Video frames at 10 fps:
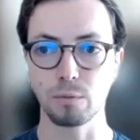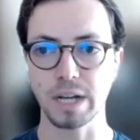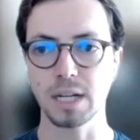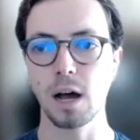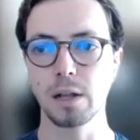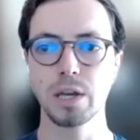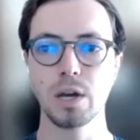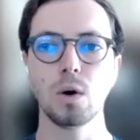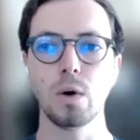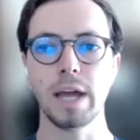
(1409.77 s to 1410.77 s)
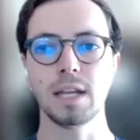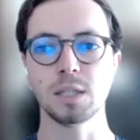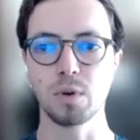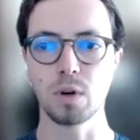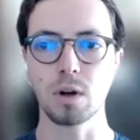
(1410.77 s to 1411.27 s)
Ray Dalio and his
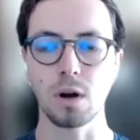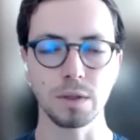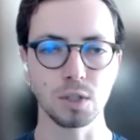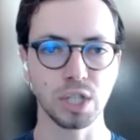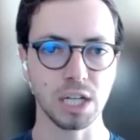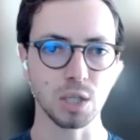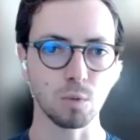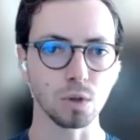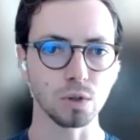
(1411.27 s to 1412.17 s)
book on the changing world